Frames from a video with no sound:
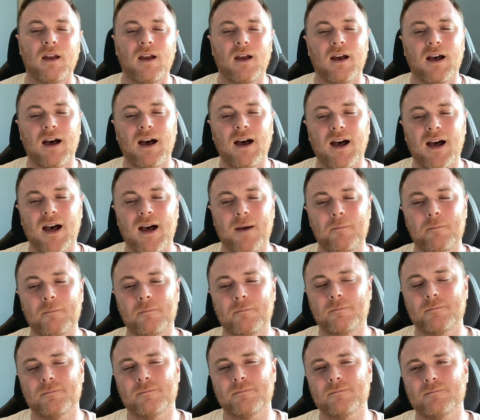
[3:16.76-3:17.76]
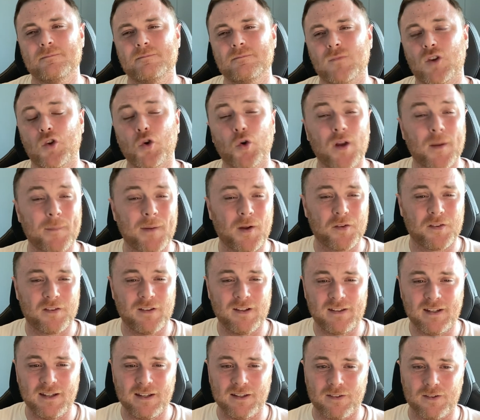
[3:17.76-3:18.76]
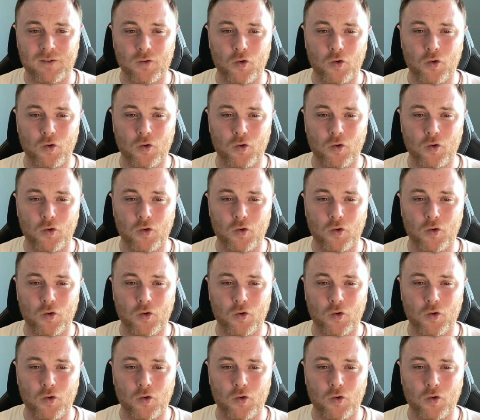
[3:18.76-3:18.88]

Talking about cities,